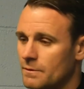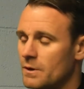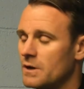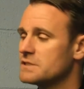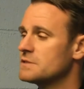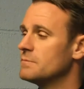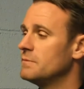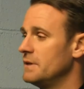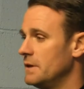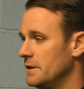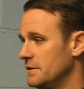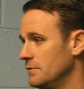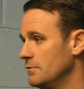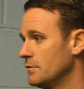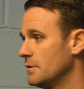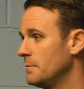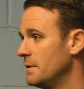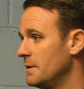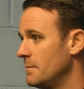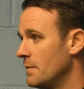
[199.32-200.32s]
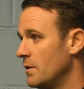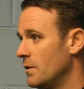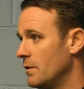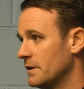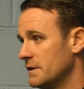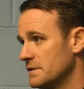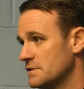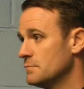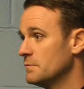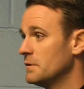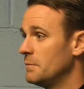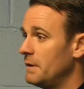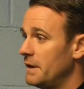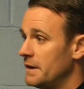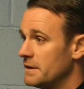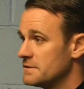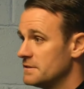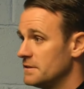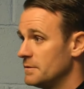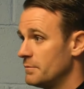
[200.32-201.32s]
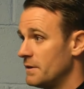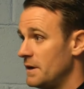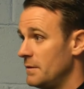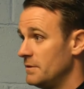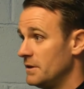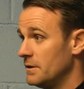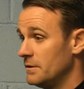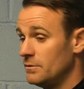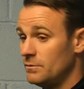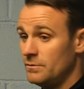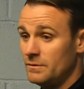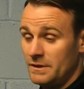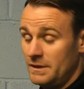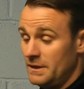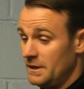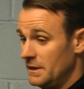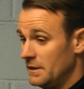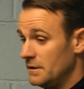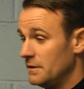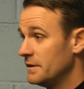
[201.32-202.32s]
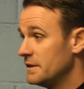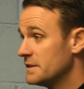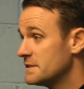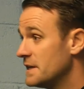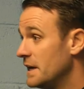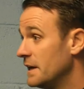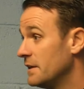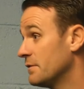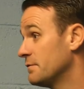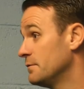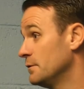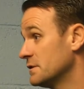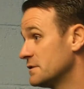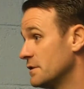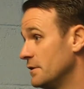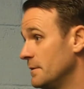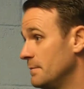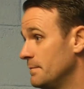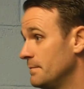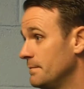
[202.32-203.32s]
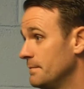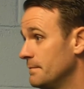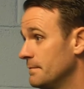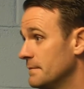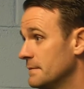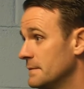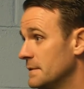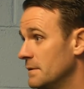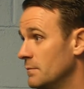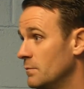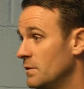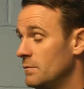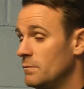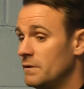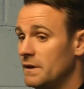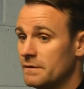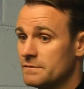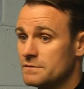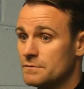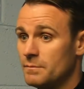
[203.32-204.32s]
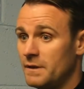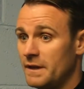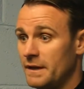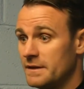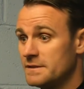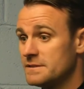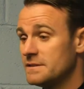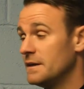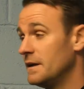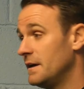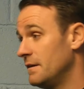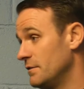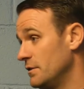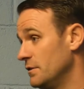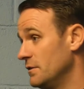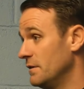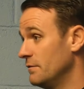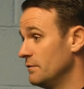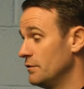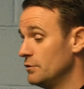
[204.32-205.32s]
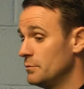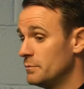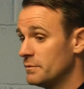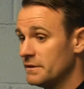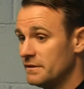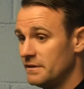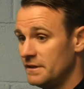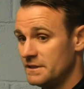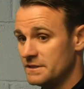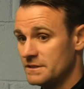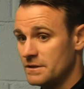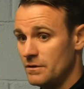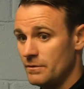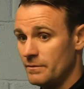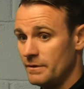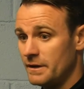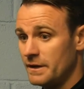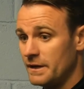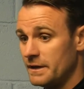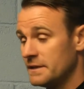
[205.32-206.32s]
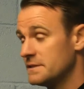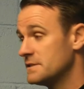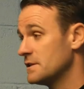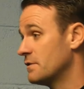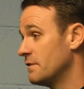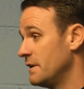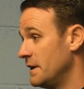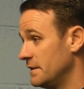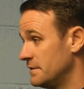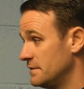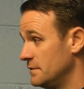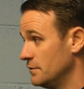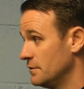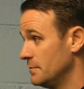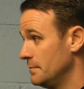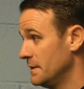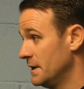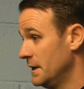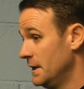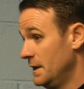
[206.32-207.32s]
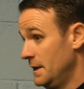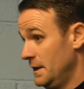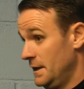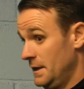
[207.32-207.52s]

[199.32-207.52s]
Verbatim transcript: possibly are doing a bit more than some of the players in the Premier who, like you say, are full time. Mm. We, we have some players that have a, a number of things going on, and it's a credit to them.